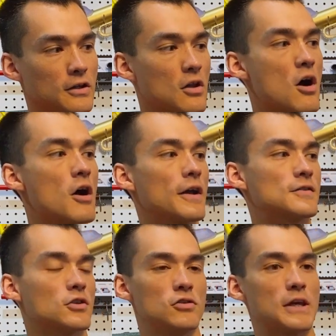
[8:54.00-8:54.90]
long,
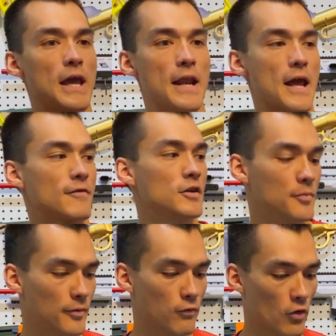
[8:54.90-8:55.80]
and so you can have
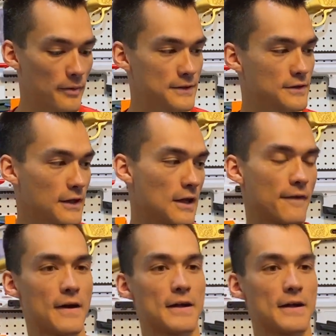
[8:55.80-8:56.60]
good performance. Again,